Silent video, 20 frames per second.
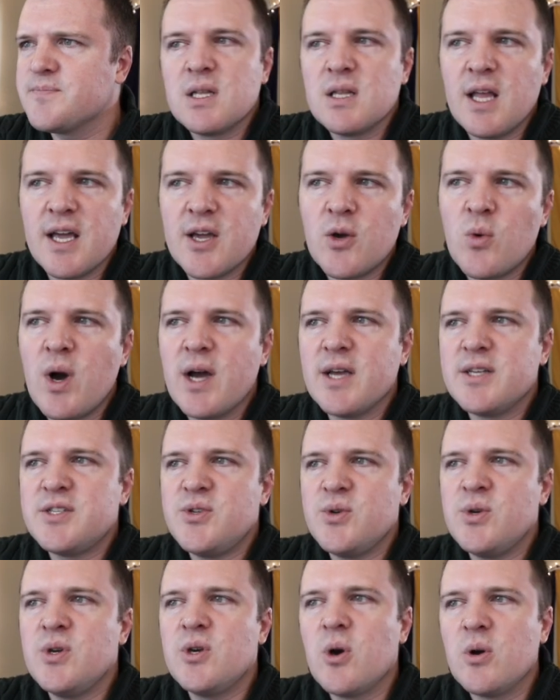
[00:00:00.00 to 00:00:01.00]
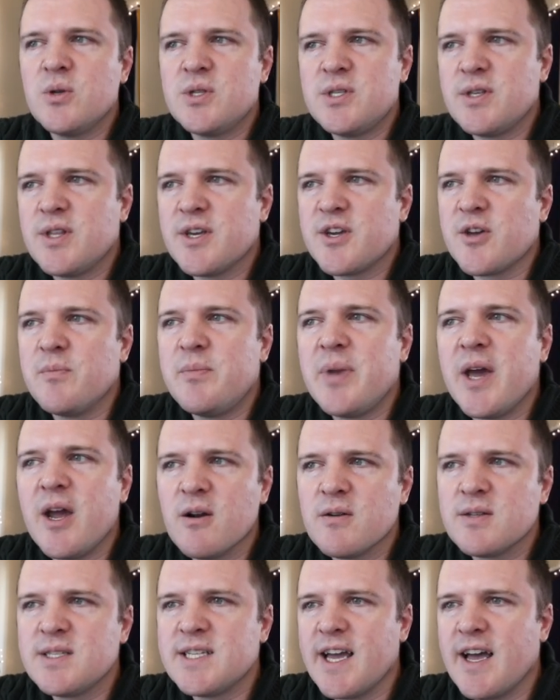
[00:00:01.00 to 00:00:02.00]
Likewise, you can go to the
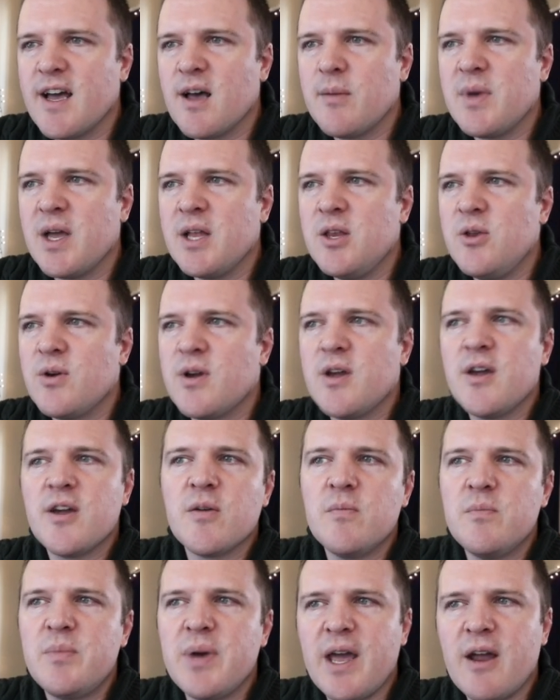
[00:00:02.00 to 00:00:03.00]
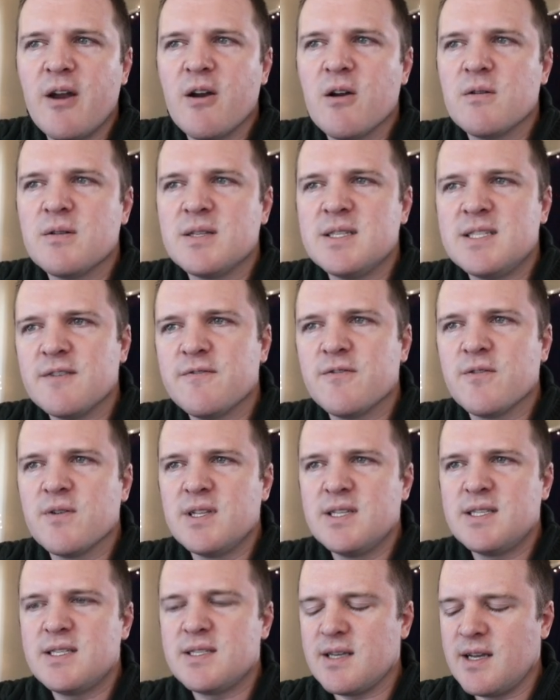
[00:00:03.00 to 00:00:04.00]
compare tab and you can compare
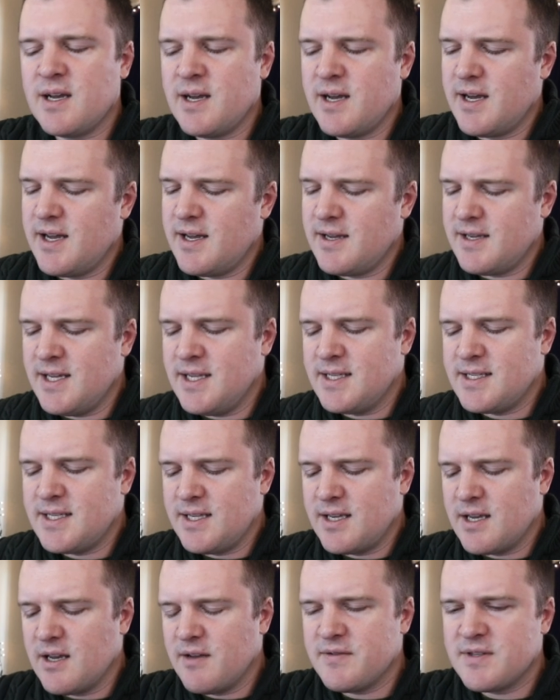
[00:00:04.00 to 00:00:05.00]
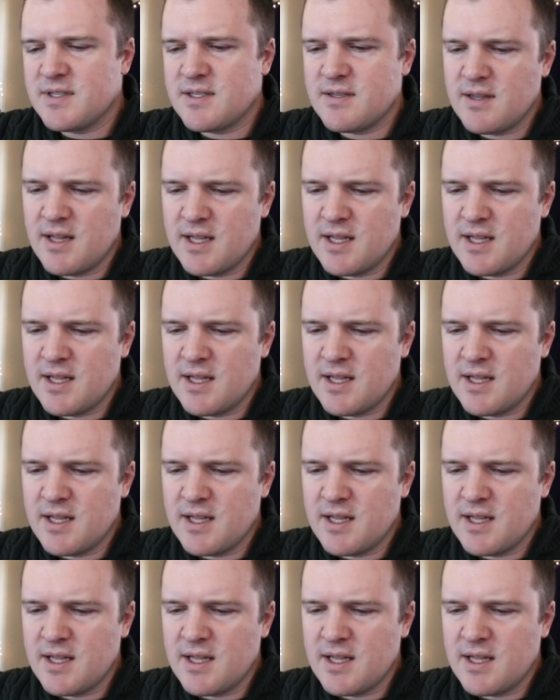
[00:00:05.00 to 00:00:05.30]
different uh, E T Fs.